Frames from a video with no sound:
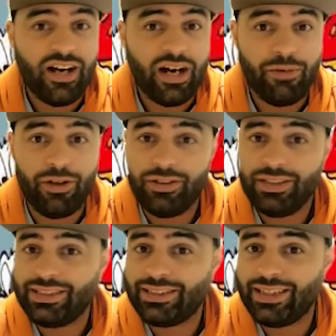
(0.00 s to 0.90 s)
I'm all
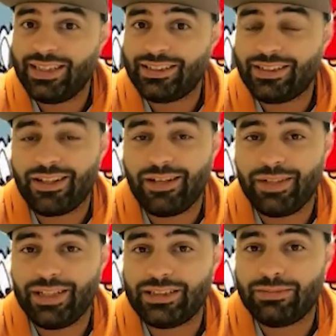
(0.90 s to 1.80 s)
these things that are
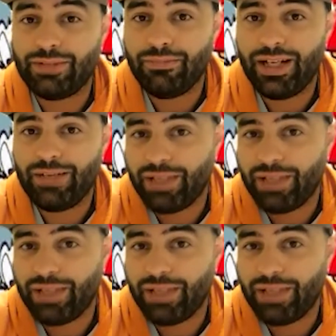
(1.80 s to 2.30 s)
coming into my mind.